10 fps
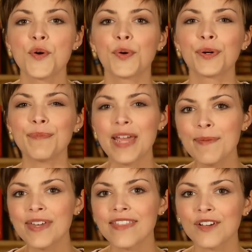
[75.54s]
Or
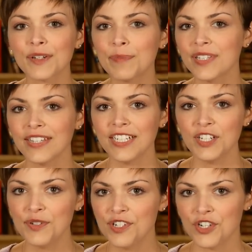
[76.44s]
maybe they're completely
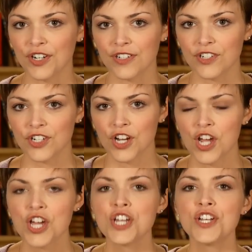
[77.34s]
new to church.
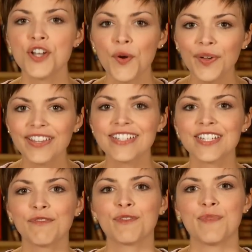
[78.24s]
Knowing this
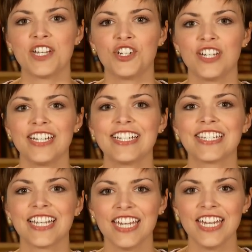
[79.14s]
information
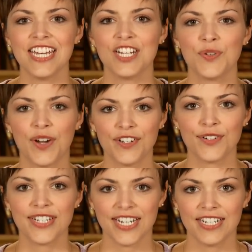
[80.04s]
is key to
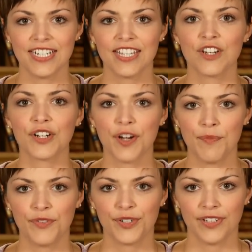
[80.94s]
understanding their
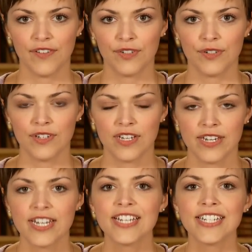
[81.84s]
comfort level.
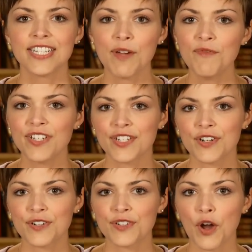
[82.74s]
Some
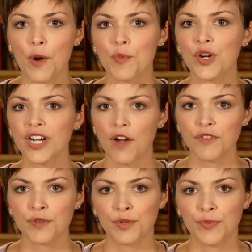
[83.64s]
visitors are more
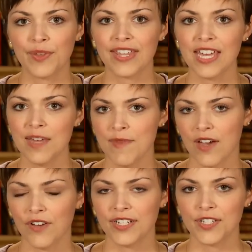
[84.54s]
comfortable with
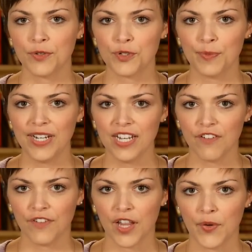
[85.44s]
email and social media
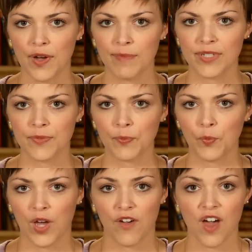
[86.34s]
follow-ups,
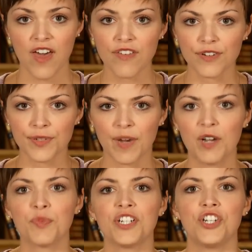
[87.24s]
while others might
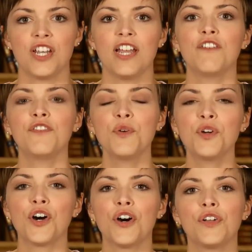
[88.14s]
appreciate a phone
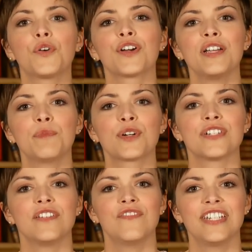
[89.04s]
call or
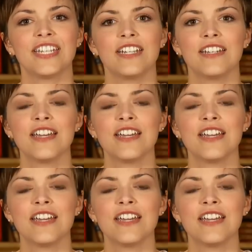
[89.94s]
in-person visit.